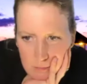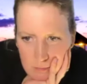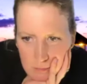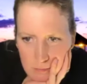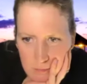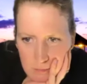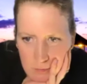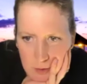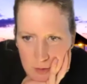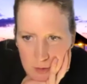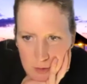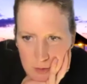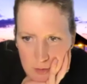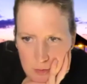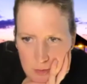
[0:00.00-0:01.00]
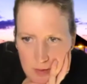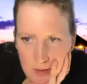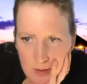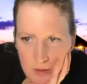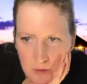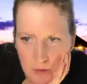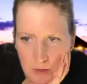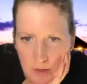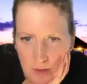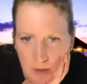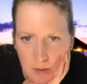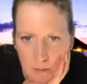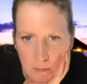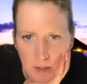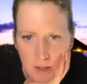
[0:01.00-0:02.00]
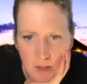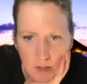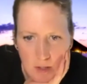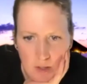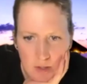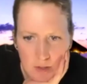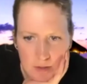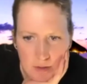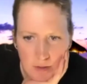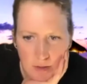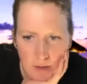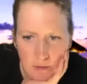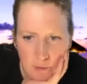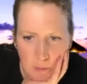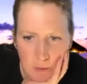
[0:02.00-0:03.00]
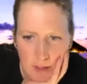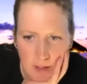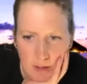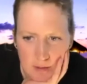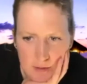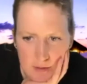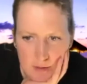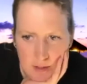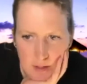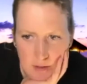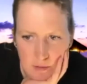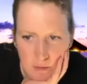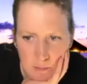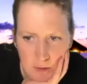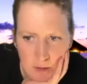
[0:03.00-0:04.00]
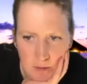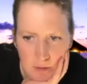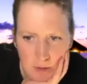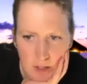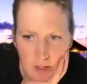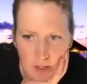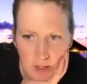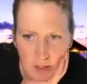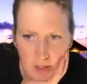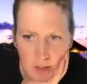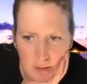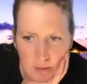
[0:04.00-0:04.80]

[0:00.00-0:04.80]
I'm not sure why you can't hear me, because I think everybody else is hearing me okay.